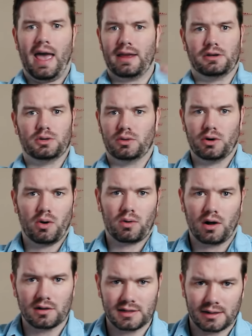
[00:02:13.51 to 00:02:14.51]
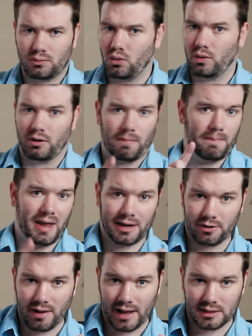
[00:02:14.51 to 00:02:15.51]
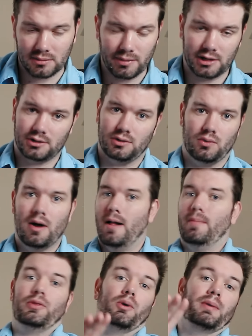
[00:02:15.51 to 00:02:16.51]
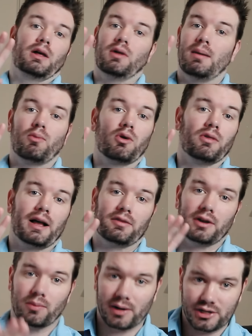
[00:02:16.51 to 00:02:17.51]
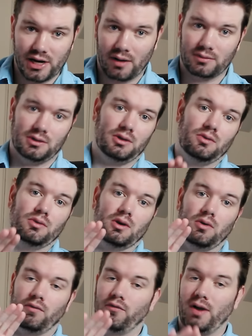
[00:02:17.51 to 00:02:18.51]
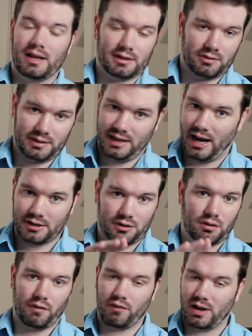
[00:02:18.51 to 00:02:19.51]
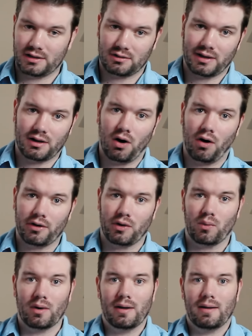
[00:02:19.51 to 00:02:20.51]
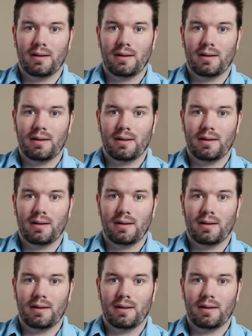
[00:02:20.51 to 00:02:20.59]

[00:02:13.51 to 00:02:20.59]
hey, do the no contact rule. It'll make your ex miss you. They'll be a lot more likely to reach out to you. They'll frantically text you. They'll frantically call you.